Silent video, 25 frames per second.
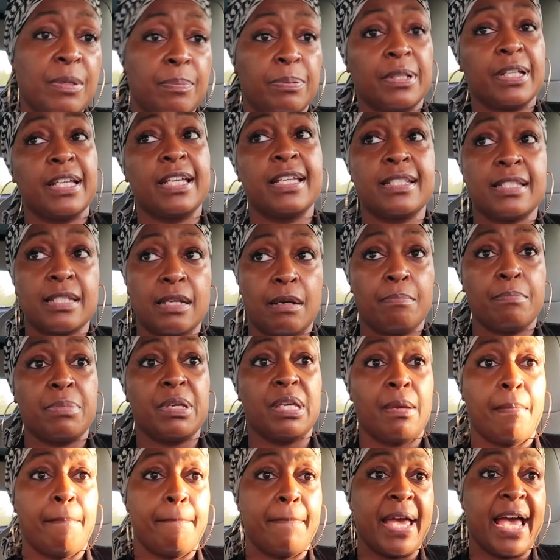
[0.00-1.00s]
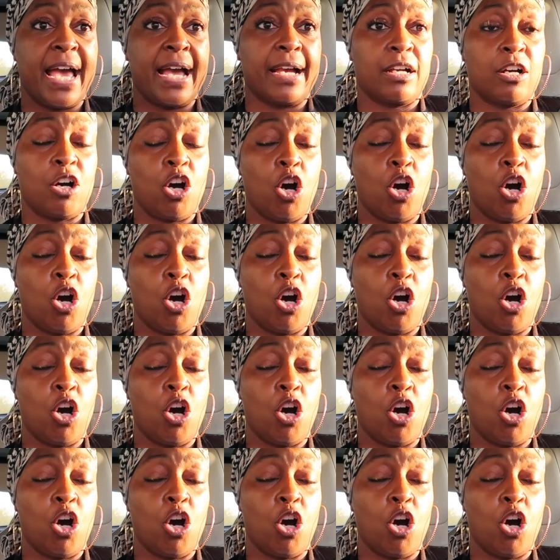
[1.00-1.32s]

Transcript: he plans on being back